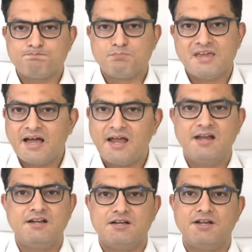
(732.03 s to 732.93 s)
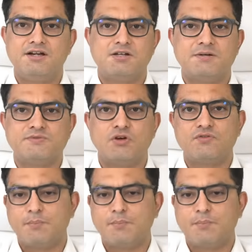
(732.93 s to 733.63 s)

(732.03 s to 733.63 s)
behind in terms of the